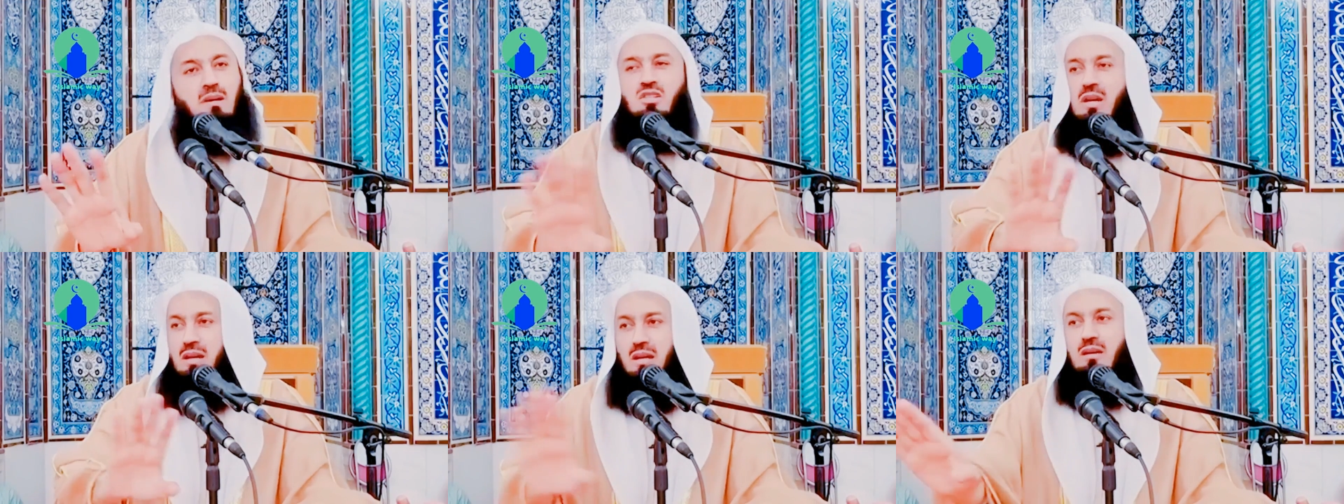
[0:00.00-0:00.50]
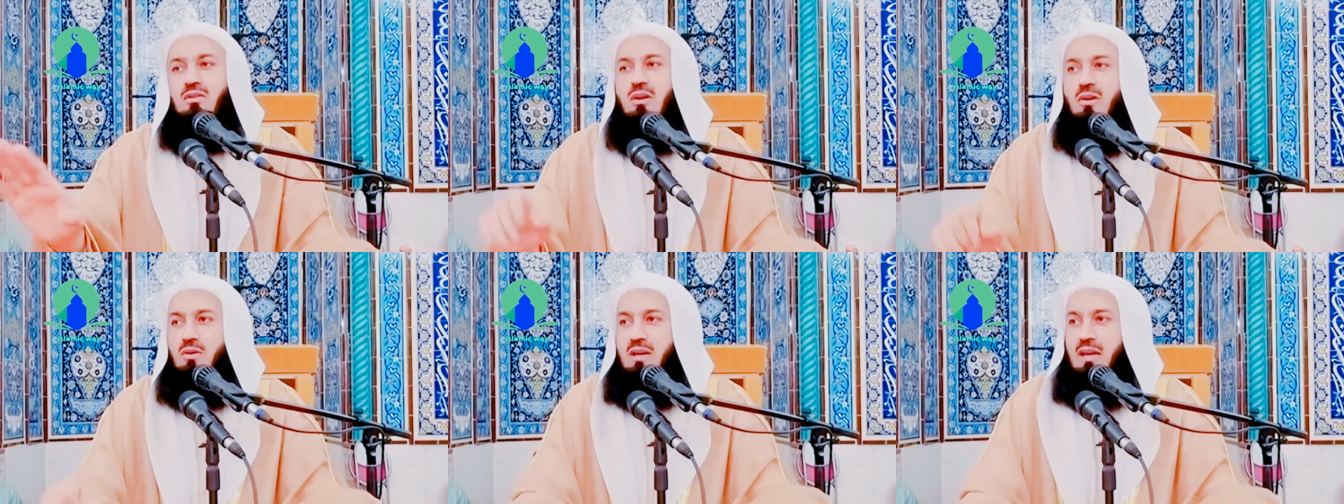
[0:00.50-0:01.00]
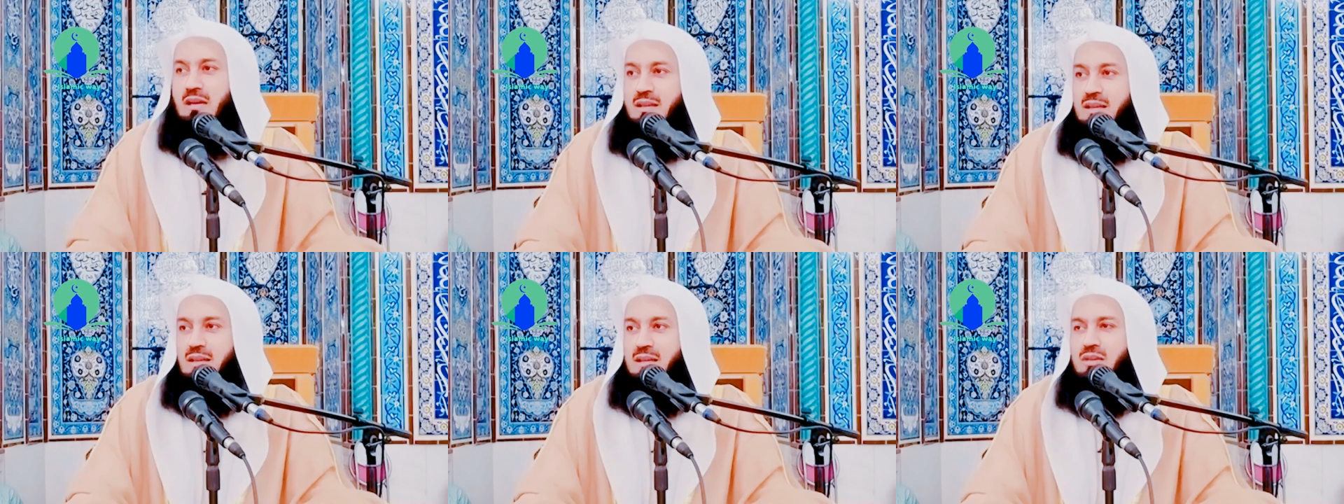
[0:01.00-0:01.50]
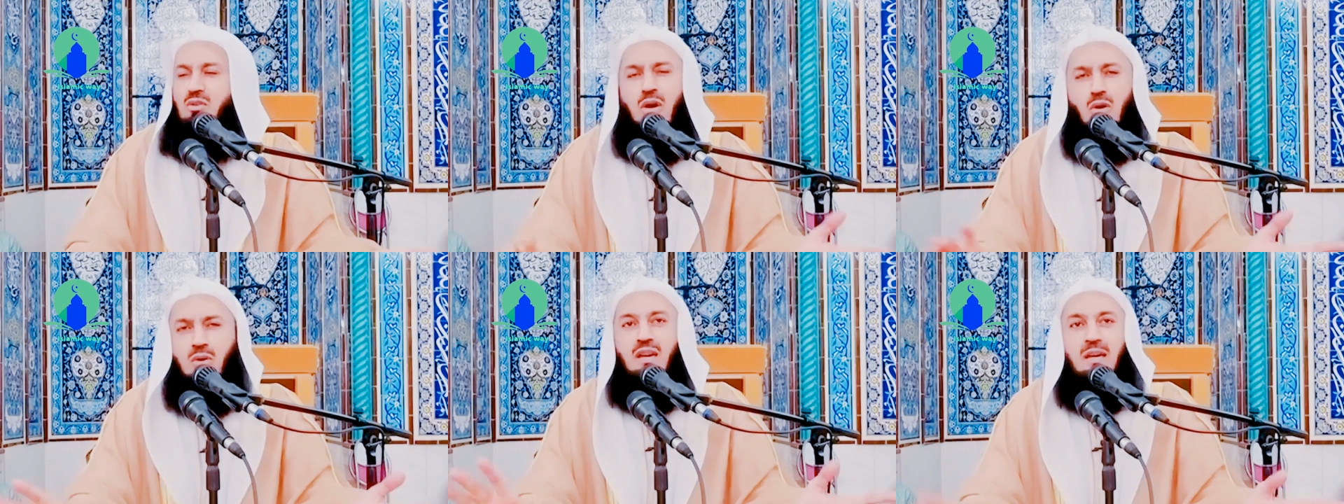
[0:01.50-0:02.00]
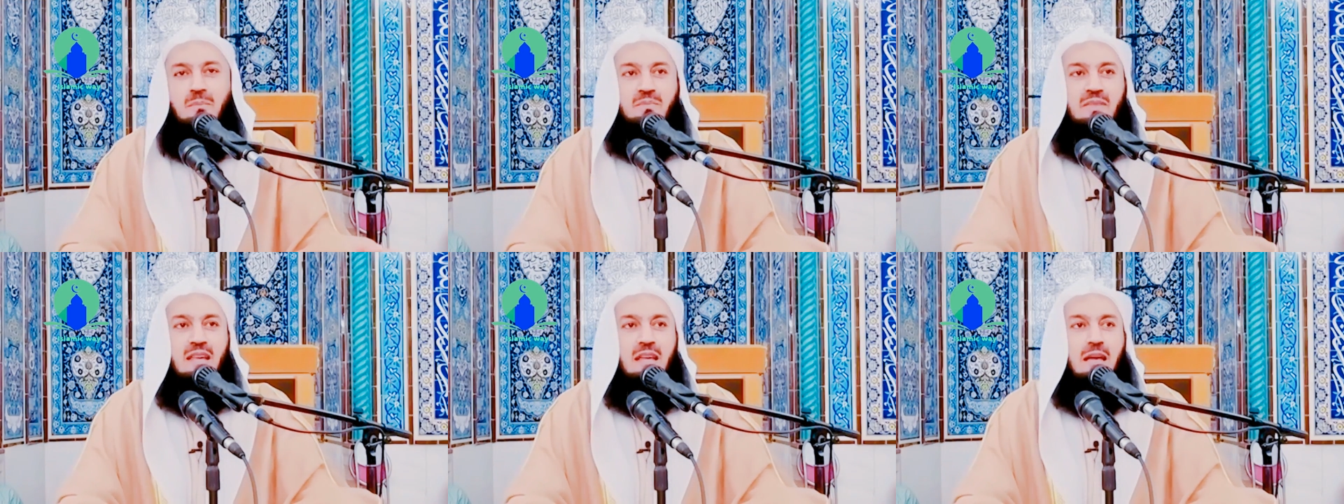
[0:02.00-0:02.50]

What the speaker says: MashaAllah, you are okay. You are okay.